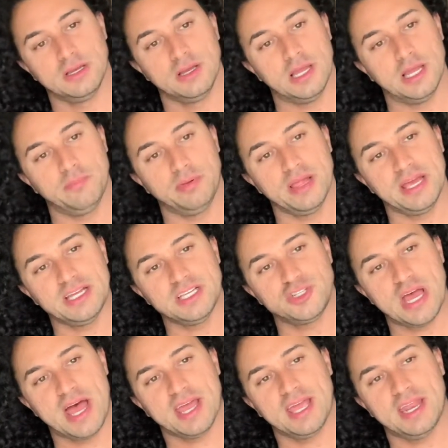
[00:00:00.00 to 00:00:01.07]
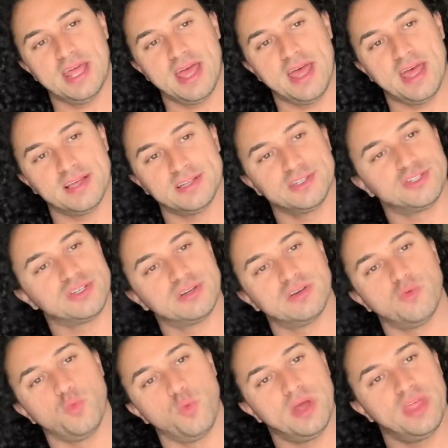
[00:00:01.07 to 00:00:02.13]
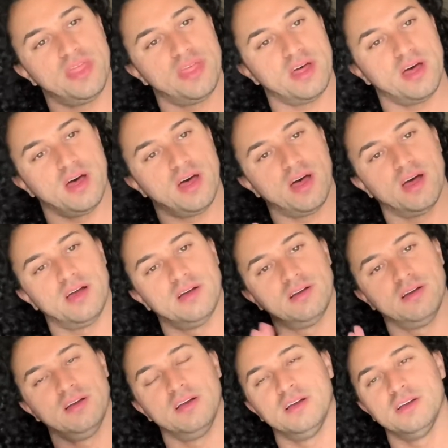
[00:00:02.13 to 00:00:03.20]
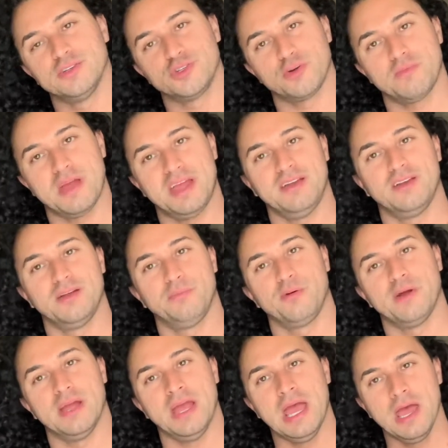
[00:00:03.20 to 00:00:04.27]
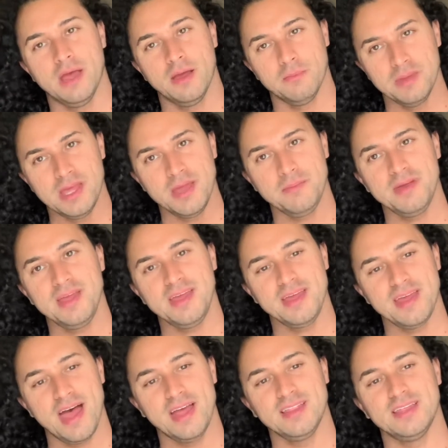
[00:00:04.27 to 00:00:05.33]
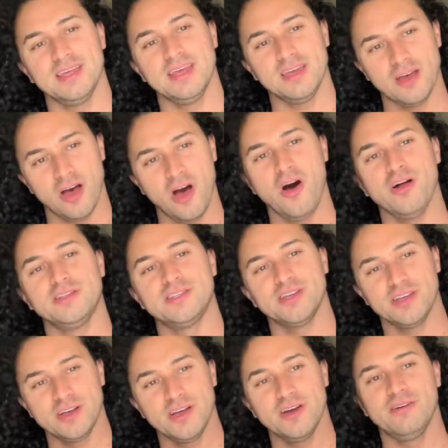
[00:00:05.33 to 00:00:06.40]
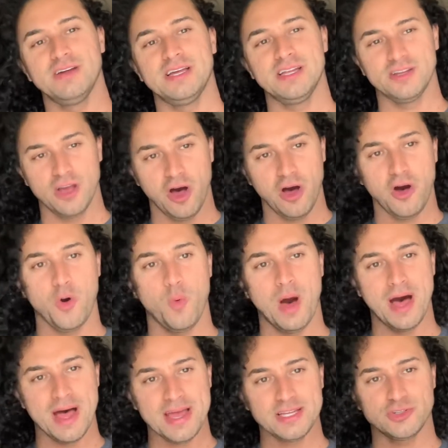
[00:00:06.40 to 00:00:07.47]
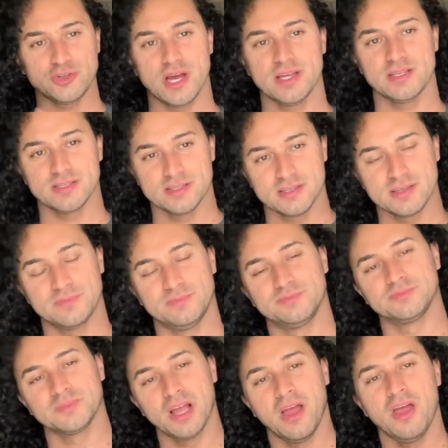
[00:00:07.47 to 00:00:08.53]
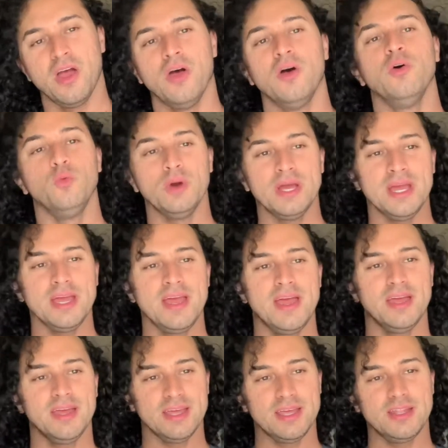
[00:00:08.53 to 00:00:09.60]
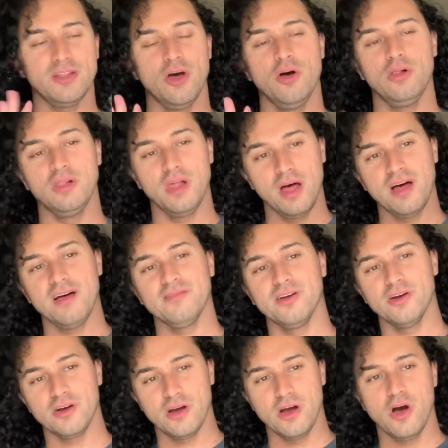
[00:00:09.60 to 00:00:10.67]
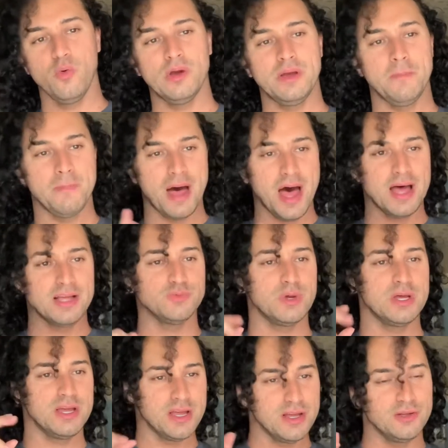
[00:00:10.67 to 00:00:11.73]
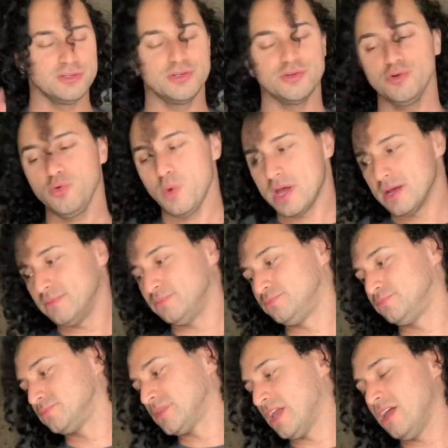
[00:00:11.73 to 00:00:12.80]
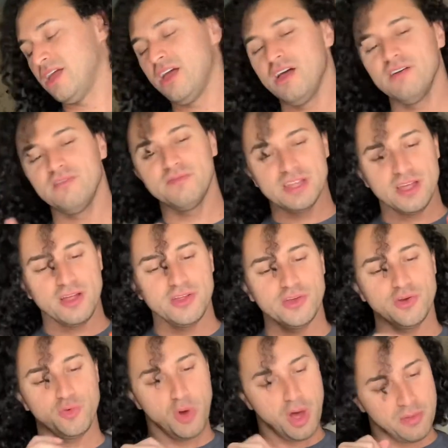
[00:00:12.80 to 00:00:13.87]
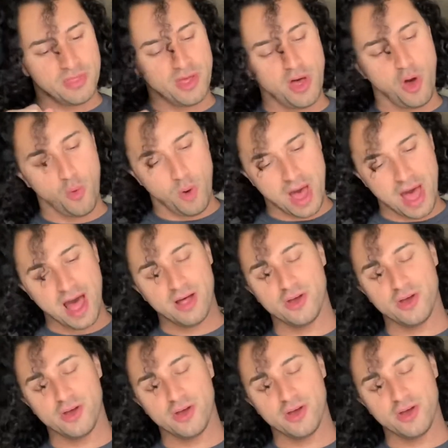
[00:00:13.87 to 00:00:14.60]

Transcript: it played Jagged Edge with, Jermaine Dupri. Meet me at the altar in your white dress. We ain't getting no love, girl, we might as well do it. Feel you up the wild,